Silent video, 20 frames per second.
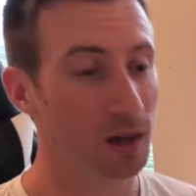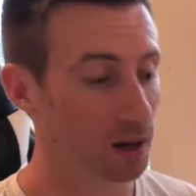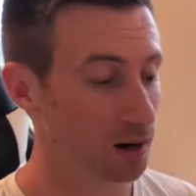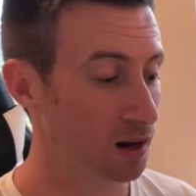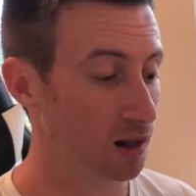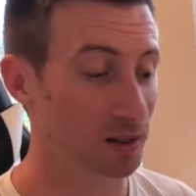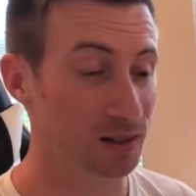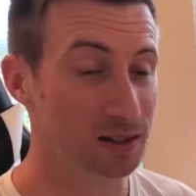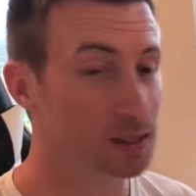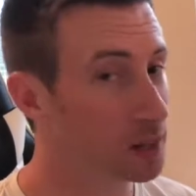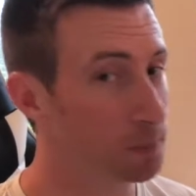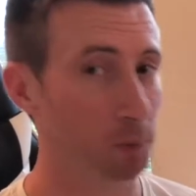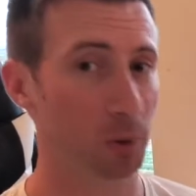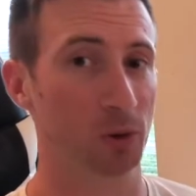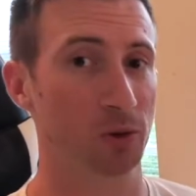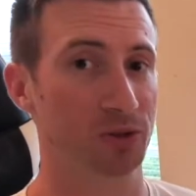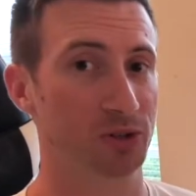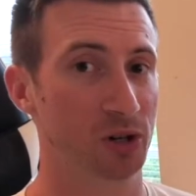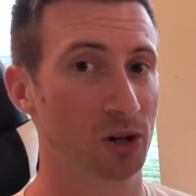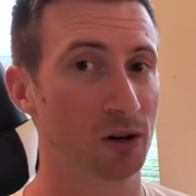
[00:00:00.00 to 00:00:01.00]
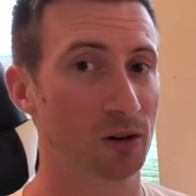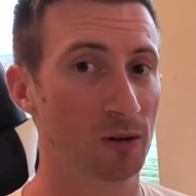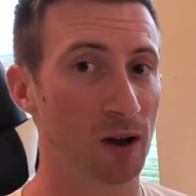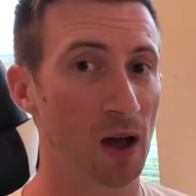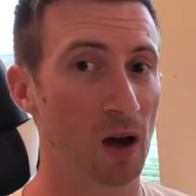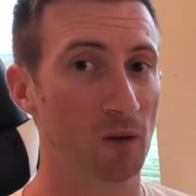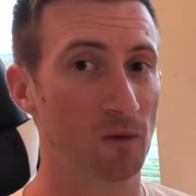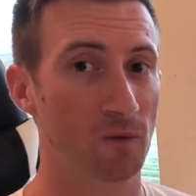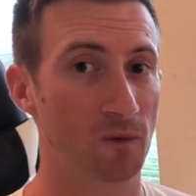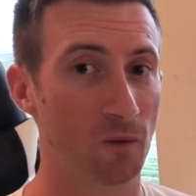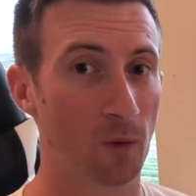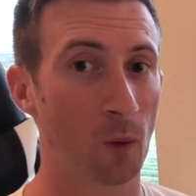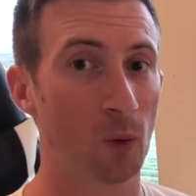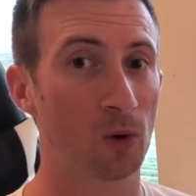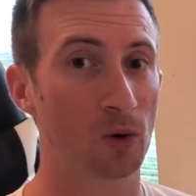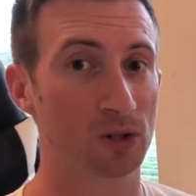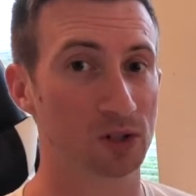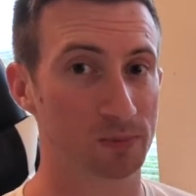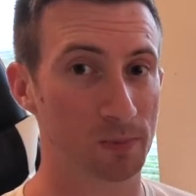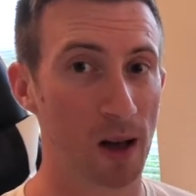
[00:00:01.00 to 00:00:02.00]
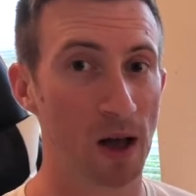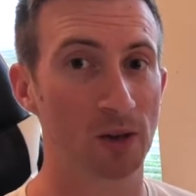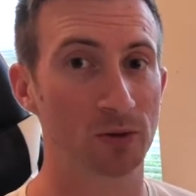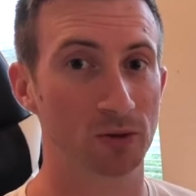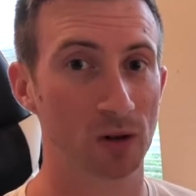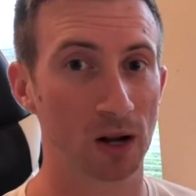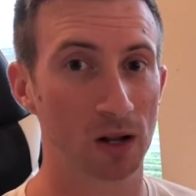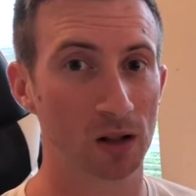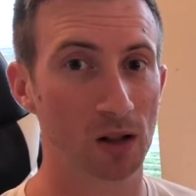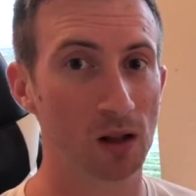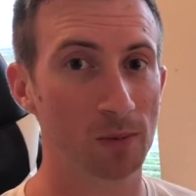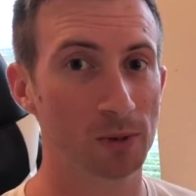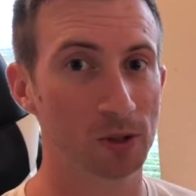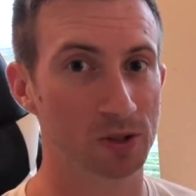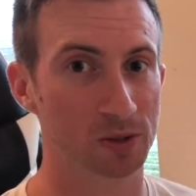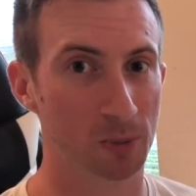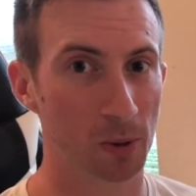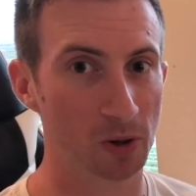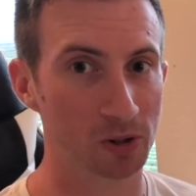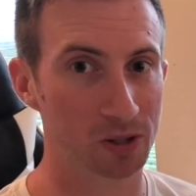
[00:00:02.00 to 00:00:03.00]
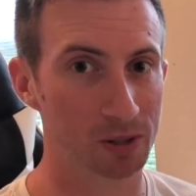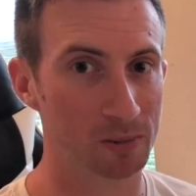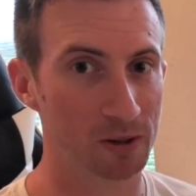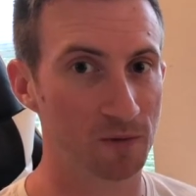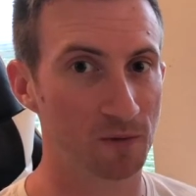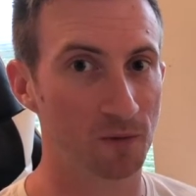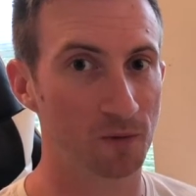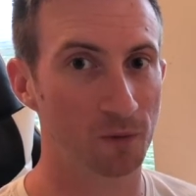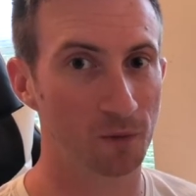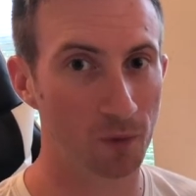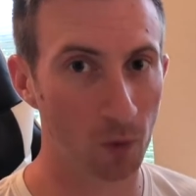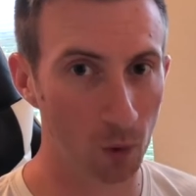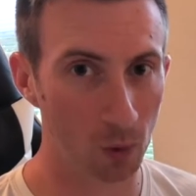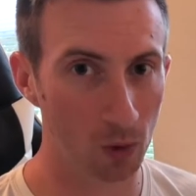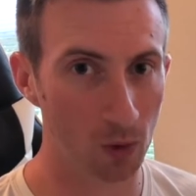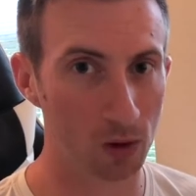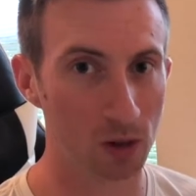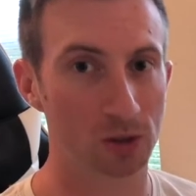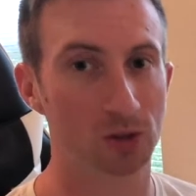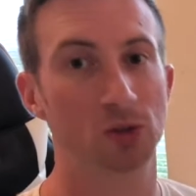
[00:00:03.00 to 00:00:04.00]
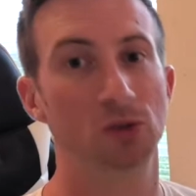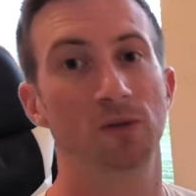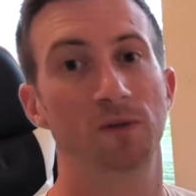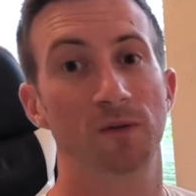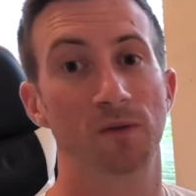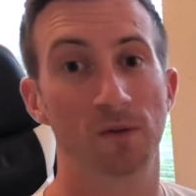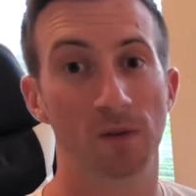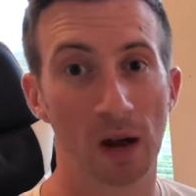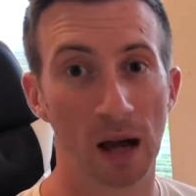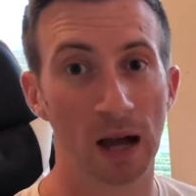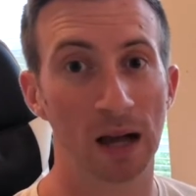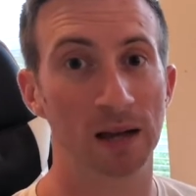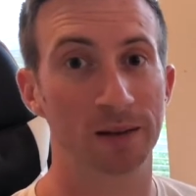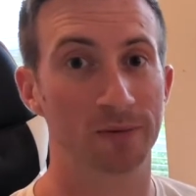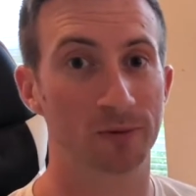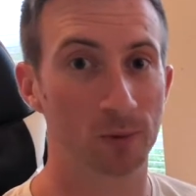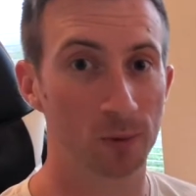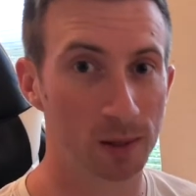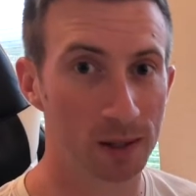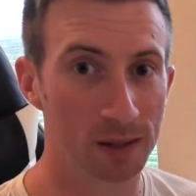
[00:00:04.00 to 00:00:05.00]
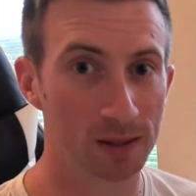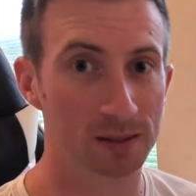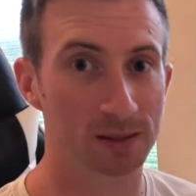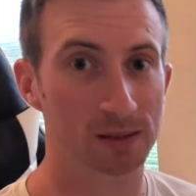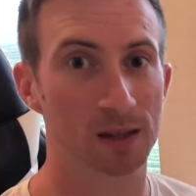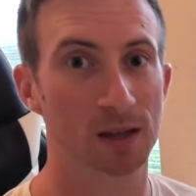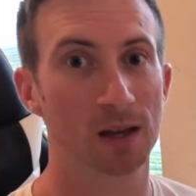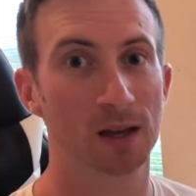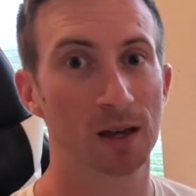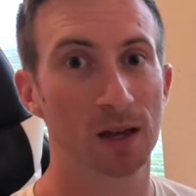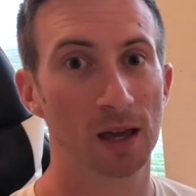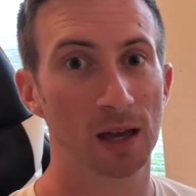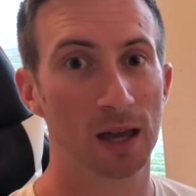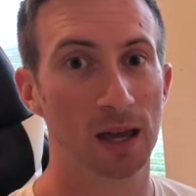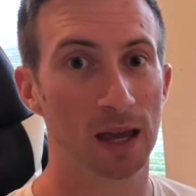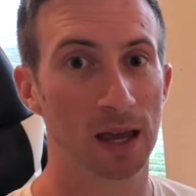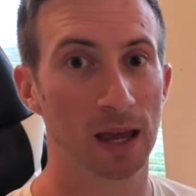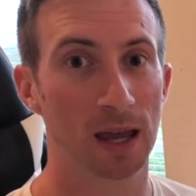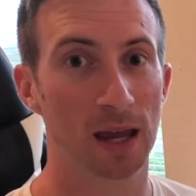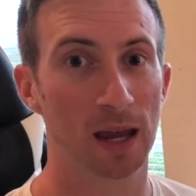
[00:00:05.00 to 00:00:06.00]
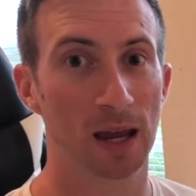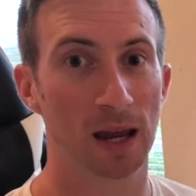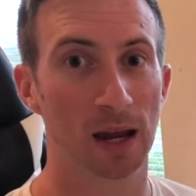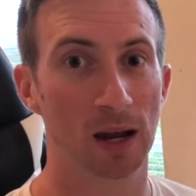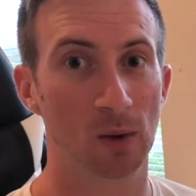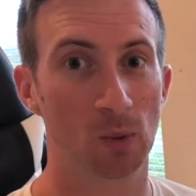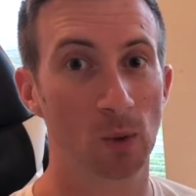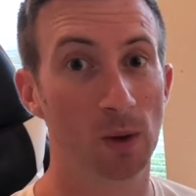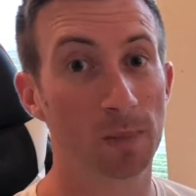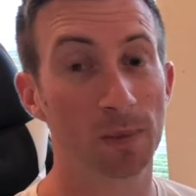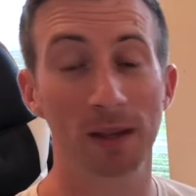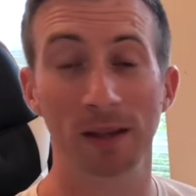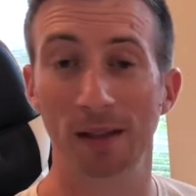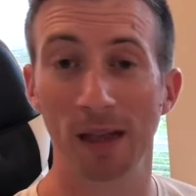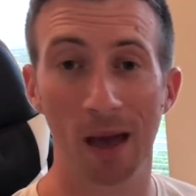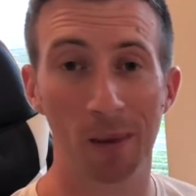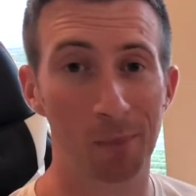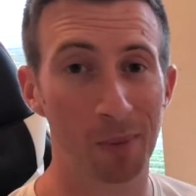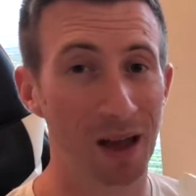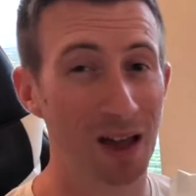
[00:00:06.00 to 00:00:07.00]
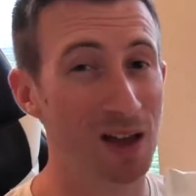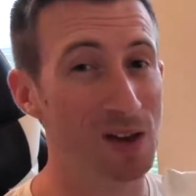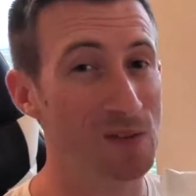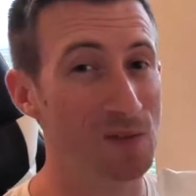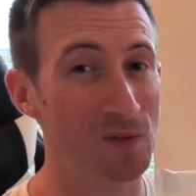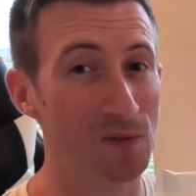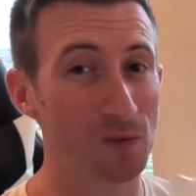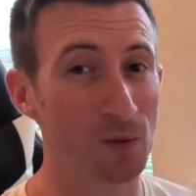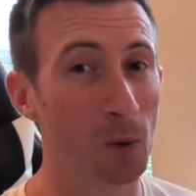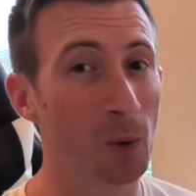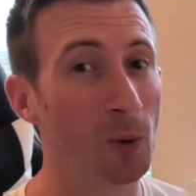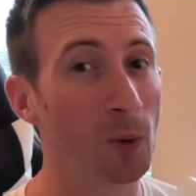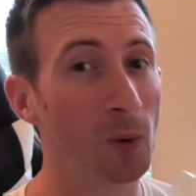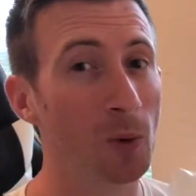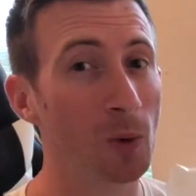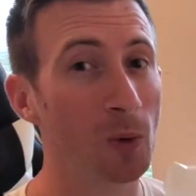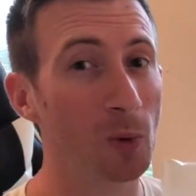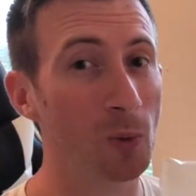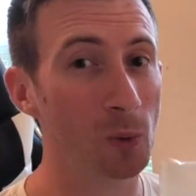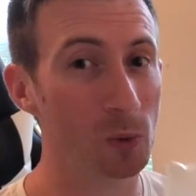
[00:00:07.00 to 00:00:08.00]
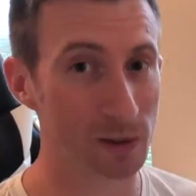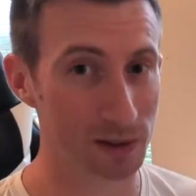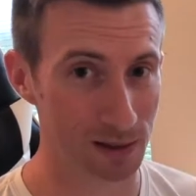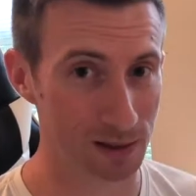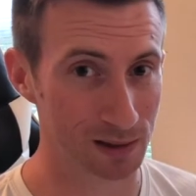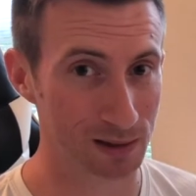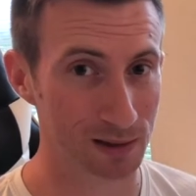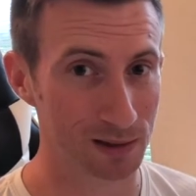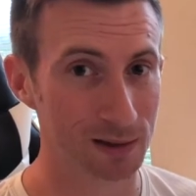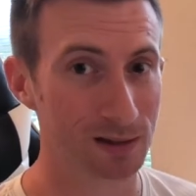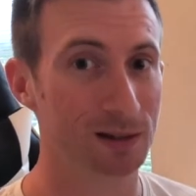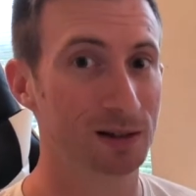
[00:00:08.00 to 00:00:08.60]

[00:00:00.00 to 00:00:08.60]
Now, the typical turnaround for Smile Direct Club is supposed to be 4 to 5 weeks, and we beat that by a full week